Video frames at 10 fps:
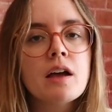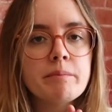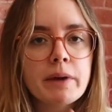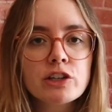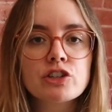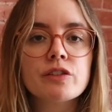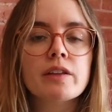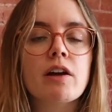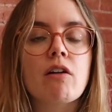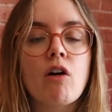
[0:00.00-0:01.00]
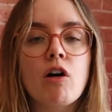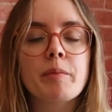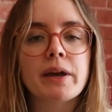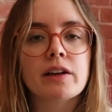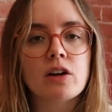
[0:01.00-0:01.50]
make sure they are
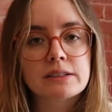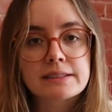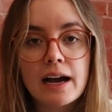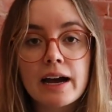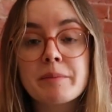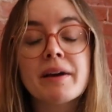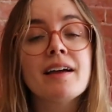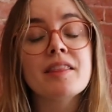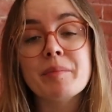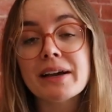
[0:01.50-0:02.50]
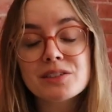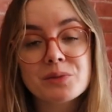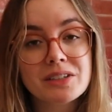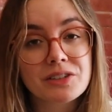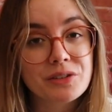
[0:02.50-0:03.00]
all paid on time. The best
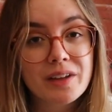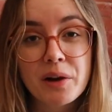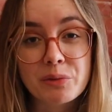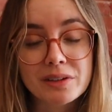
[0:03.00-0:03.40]
way to do that